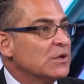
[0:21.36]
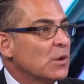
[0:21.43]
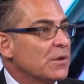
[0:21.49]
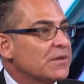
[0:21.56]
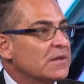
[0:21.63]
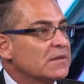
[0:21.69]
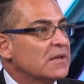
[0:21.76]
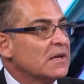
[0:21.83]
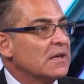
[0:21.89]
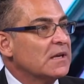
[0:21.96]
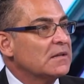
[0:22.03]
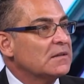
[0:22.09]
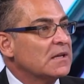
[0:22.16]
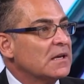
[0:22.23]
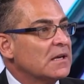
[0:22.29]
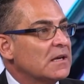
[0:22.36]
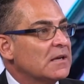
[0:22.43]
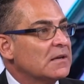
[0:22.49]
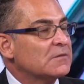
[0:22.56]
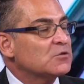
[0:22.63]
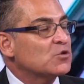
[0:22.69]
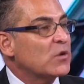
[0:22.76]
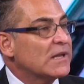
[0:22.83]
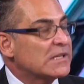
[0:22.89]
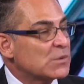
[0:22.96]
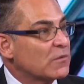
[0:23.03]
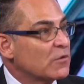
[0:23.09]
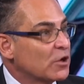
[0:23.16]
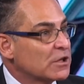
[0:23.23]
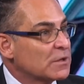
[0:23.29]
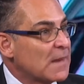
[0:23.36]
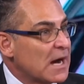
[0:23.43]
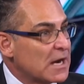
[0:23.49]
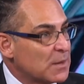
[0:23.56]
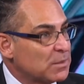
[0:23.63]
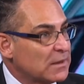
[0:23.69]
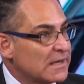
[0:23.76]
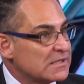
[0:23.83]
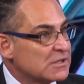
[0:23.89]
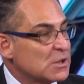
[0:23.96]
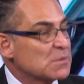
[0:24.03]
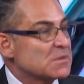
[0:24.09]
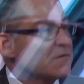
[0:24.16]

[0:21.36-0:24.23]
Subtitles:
I think the trends we've got in the marketplace in terms of